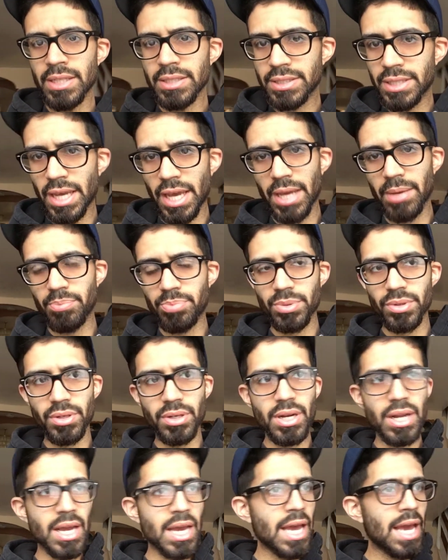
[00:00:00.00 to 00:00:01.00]

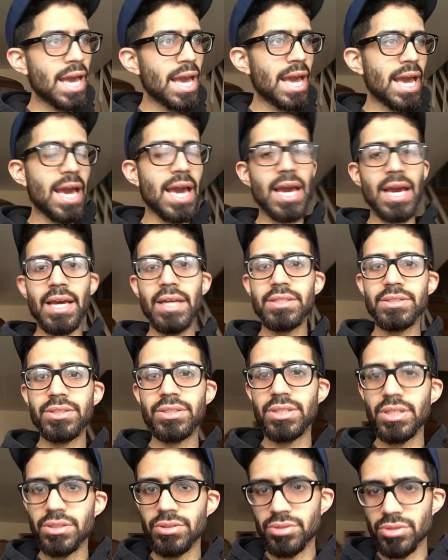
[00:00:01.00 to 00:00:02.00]
taper, and
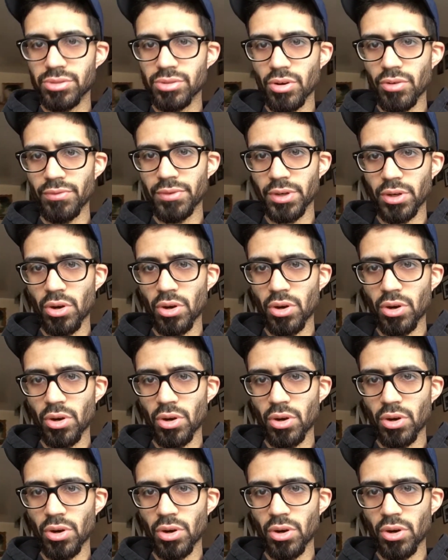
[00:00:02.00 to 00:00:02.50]
scissors over